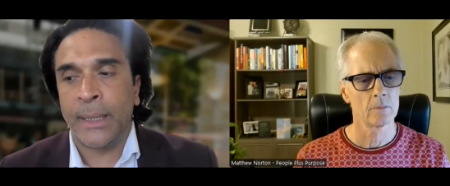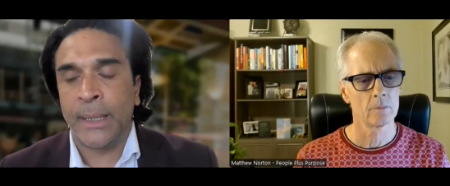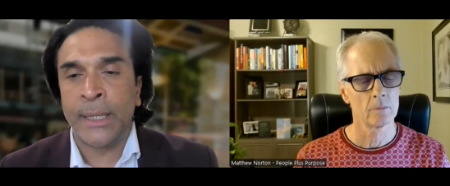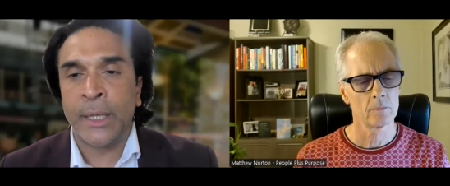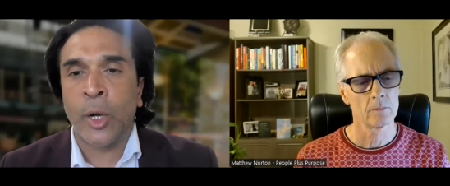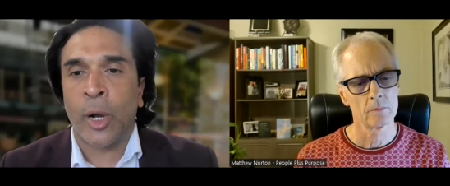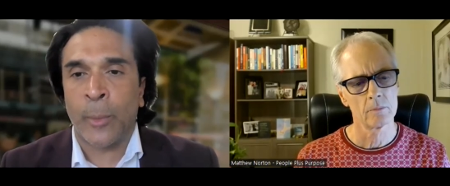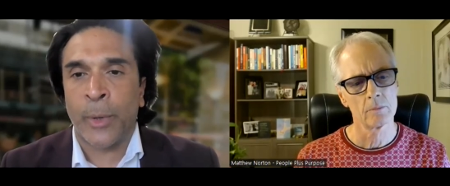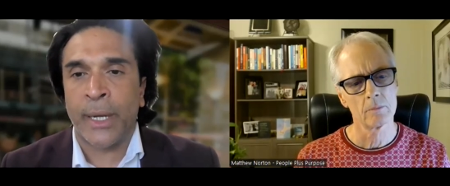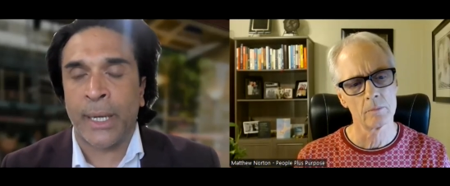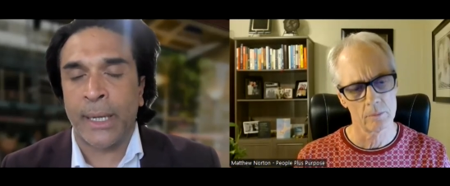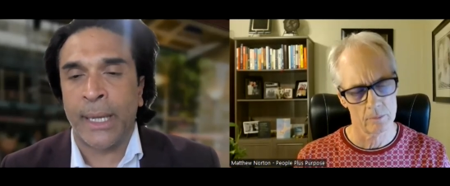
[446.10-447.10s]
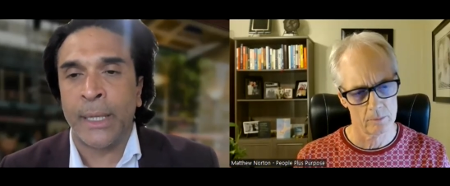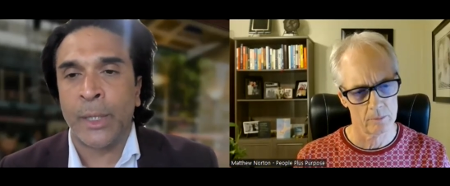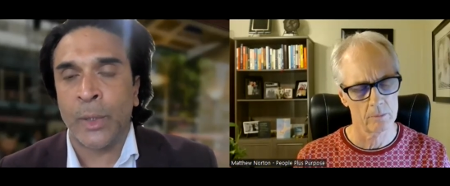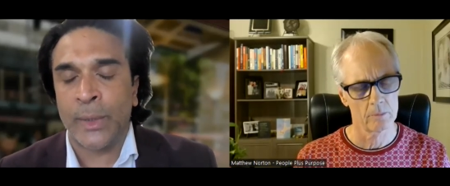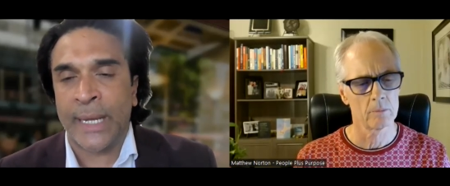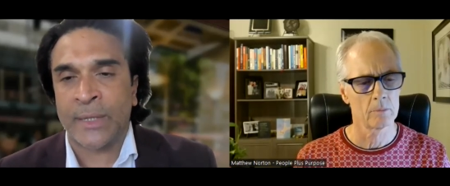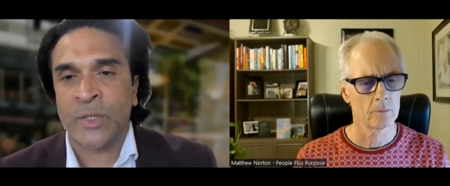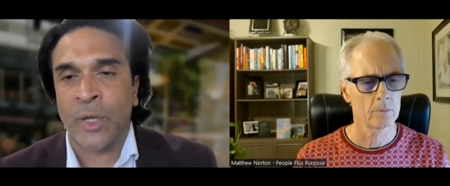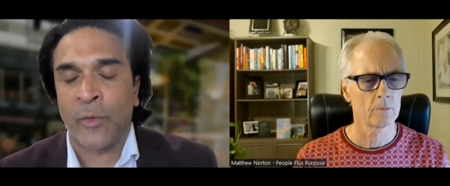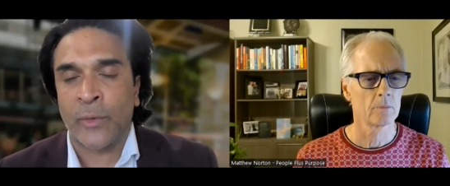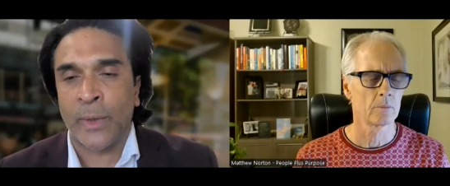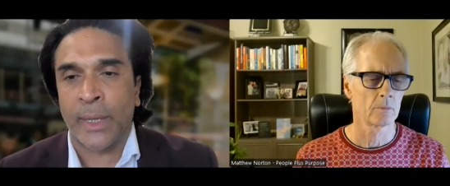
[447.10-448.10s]
Speaker 1: incorporated into that
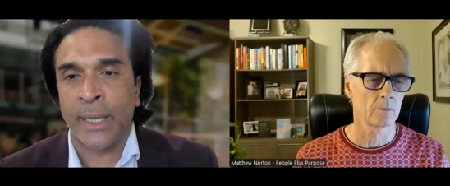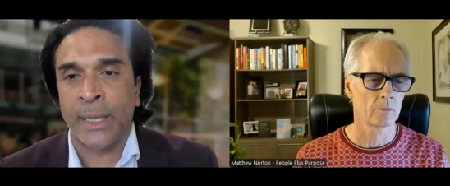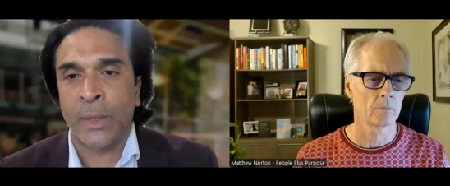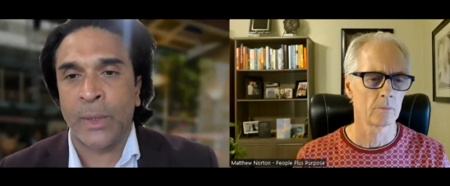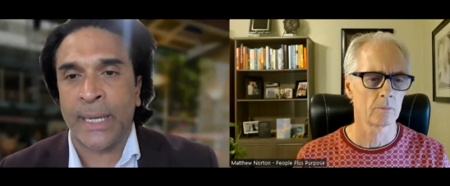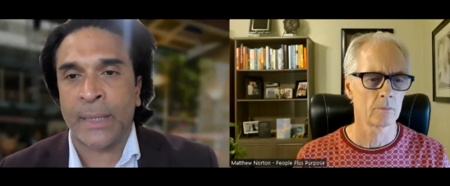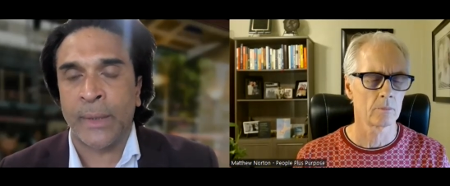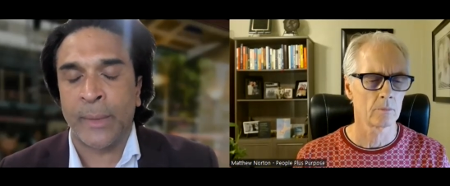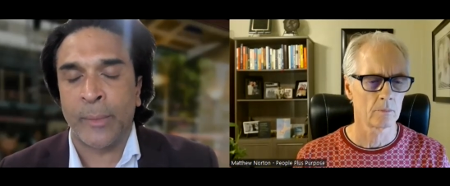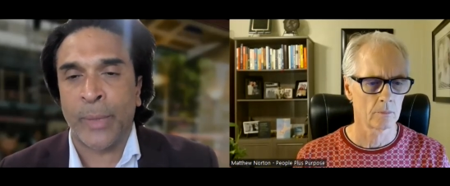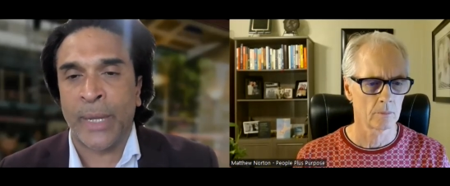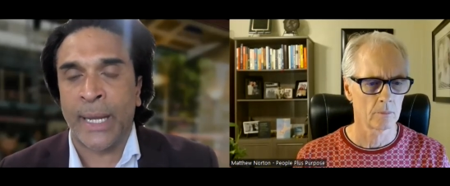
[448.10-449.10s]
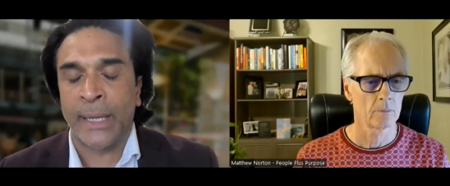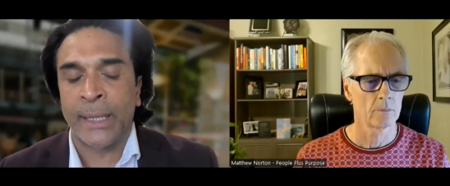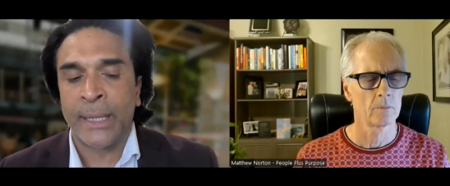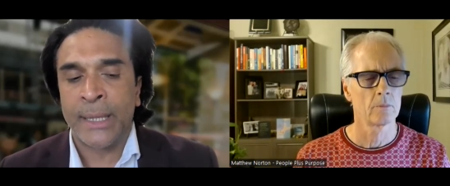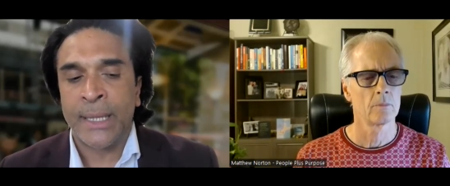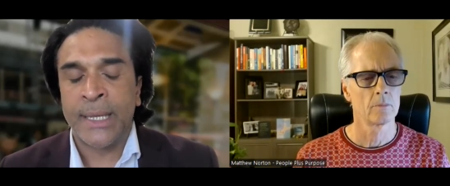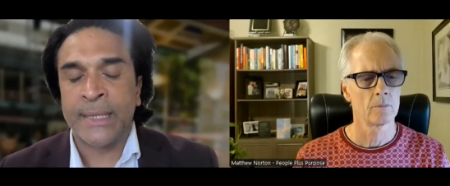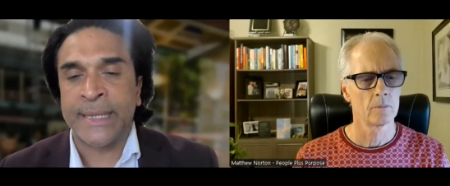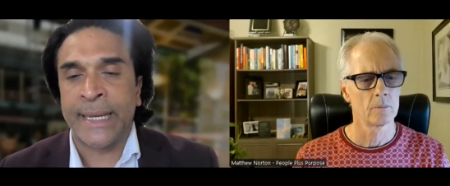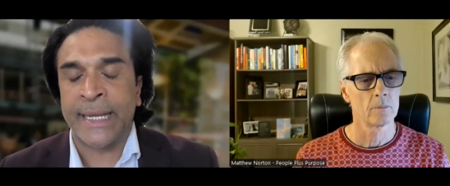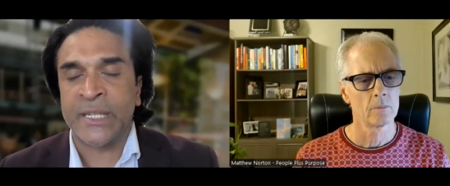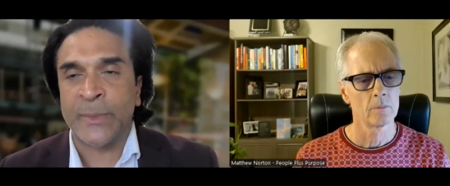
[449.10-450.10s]
software, into that treatment plan, is
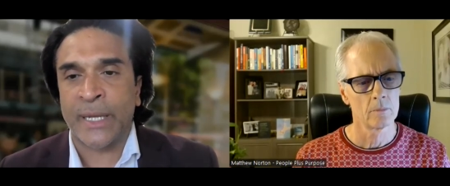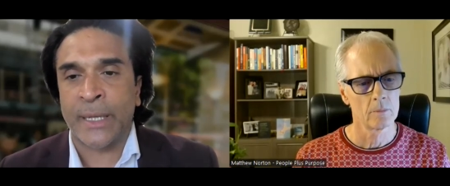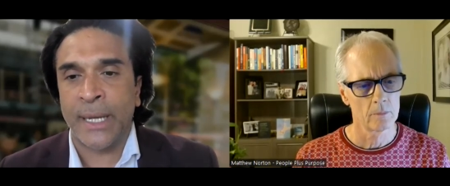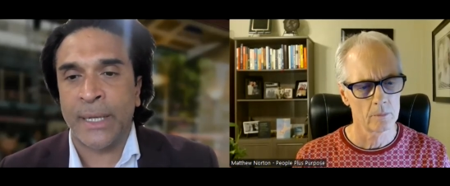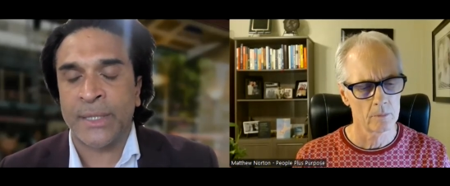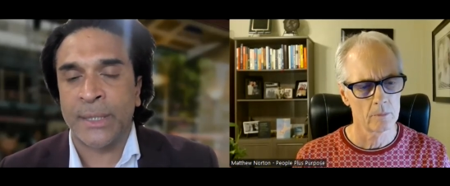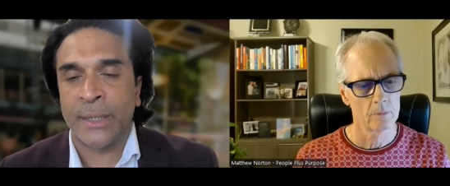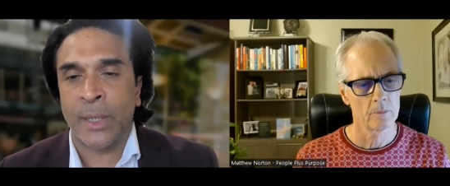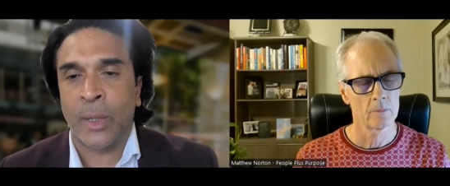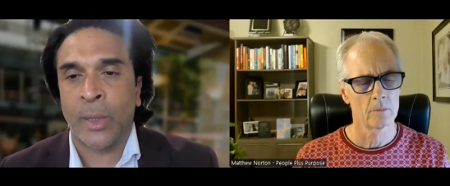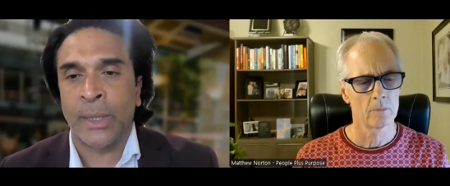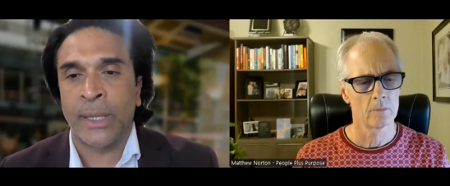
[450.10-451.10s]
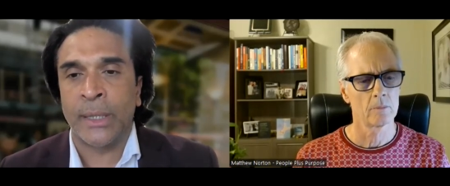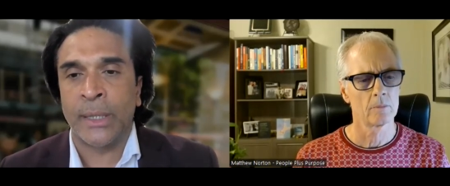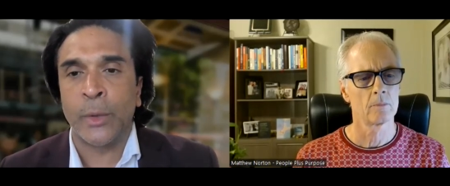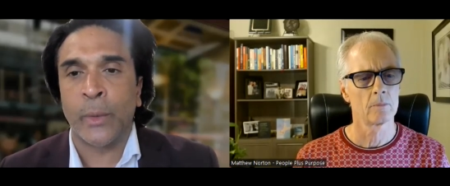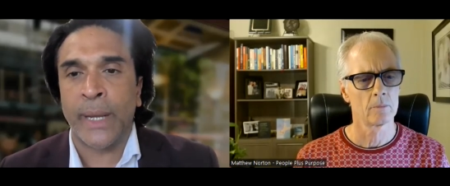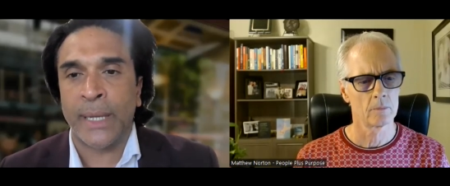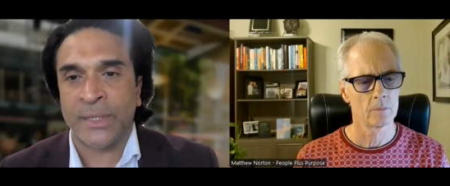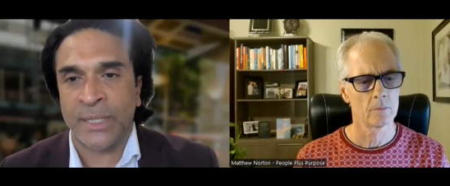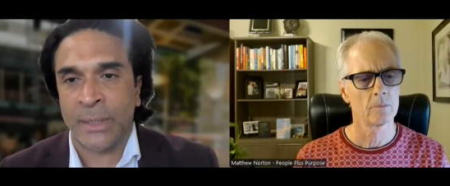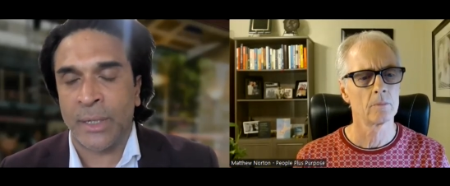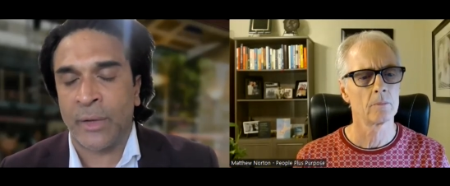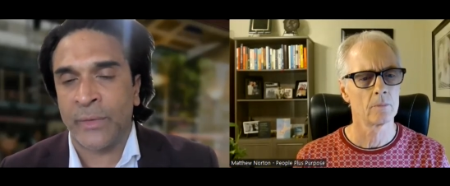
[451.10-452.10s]
an expectation on the
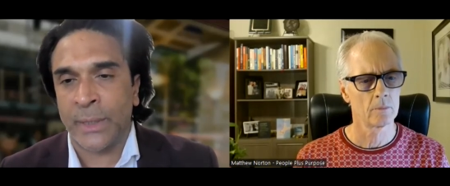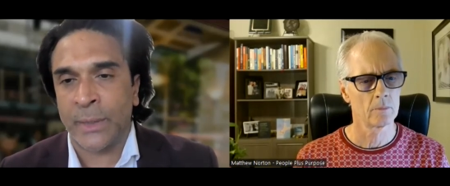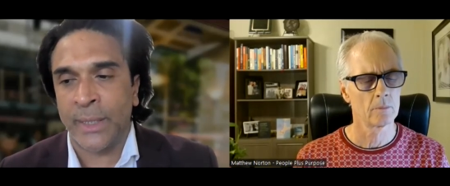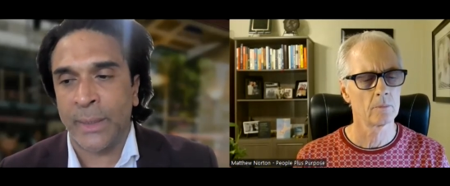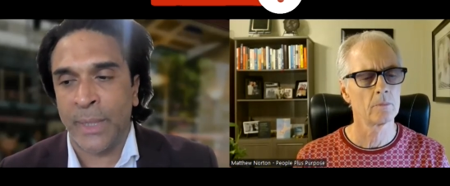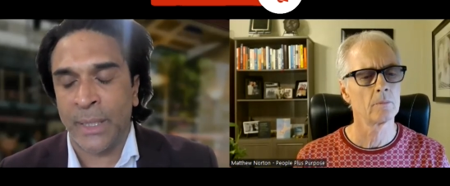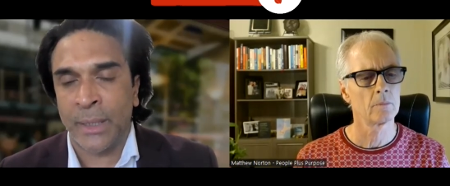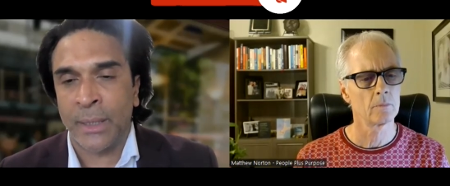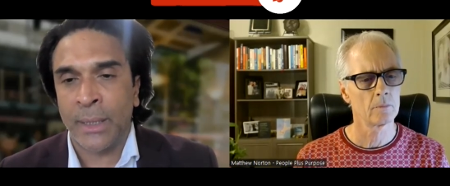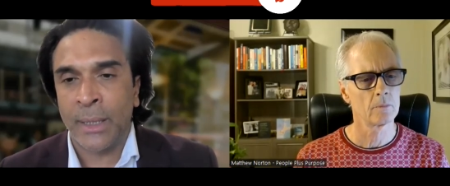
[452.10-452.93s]
duration of the treatment